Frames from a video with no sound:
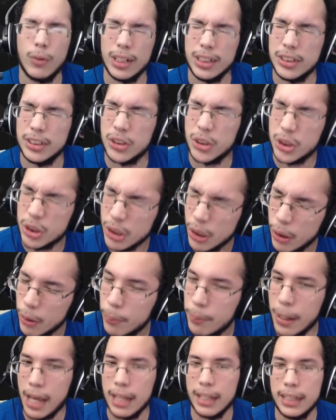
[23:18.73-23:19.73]
so
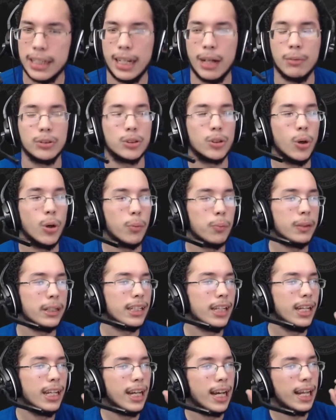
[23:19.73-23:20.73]
badly. I was hoping
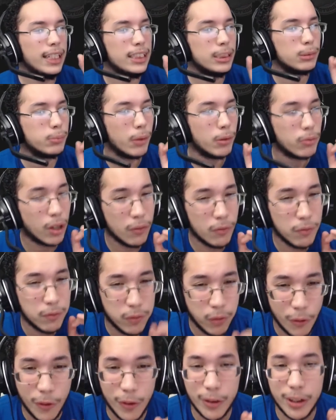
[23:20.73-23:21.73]
at least by round
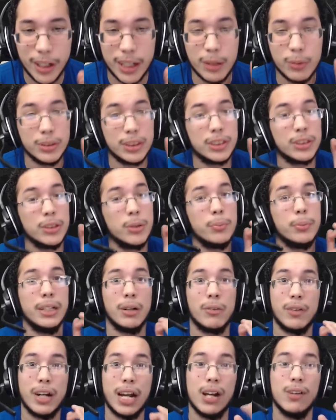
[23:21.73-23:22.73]
4 it would still been
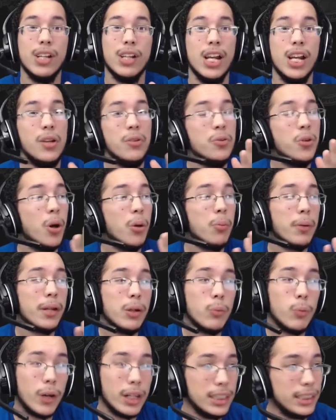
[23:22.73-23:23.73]
around. Nobody
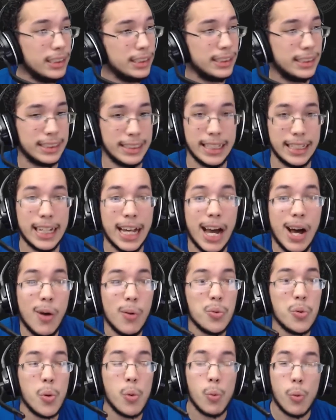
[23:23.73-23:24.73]
wanted this thing. I don't
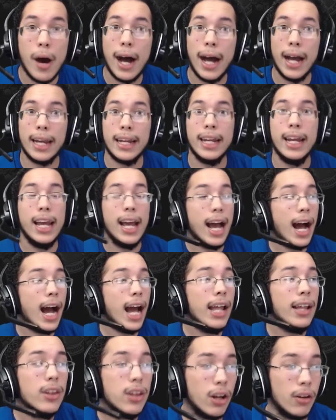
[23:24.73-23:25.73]
know why. I
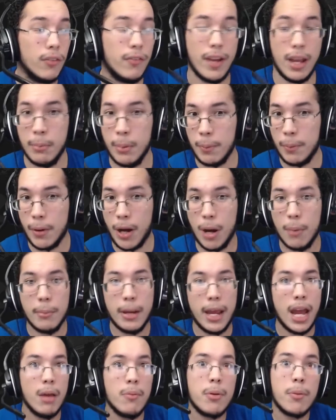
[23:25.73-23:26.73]
love Ambipom.
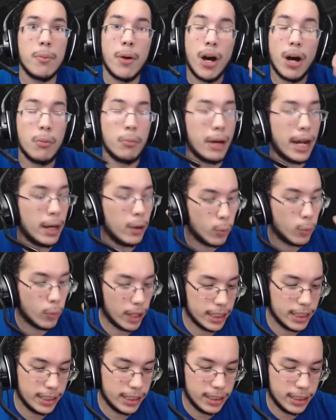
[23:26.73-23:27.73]
Ambipom I
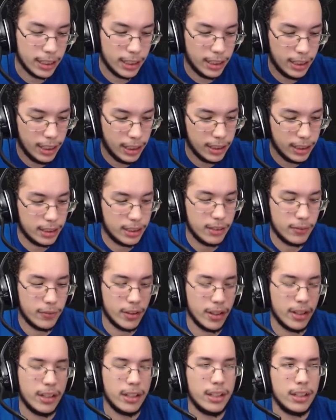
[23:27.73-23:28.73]
wanted in the
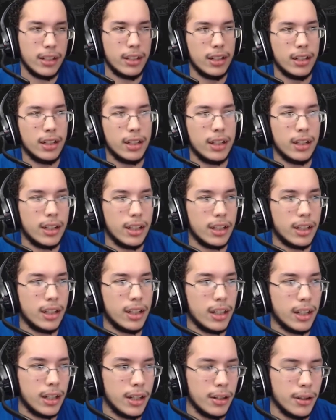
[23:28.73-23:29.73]
very
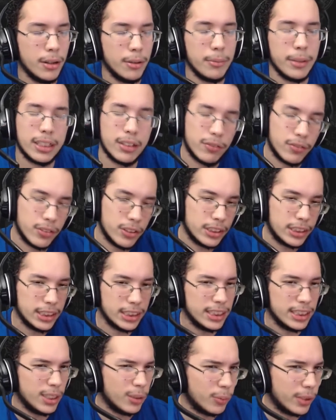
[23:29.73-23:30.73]
like the first
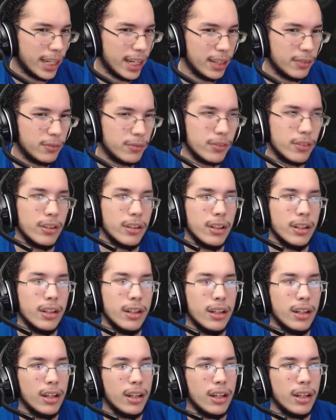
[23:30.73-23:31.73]
season that we had for
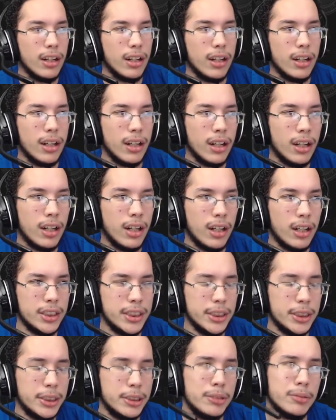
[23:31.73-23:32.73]

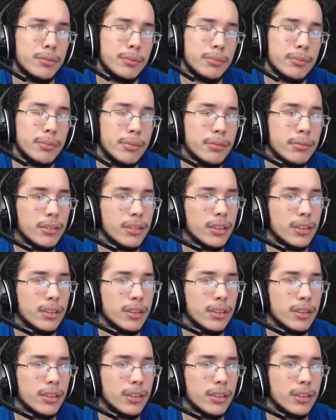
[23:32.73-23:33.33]
like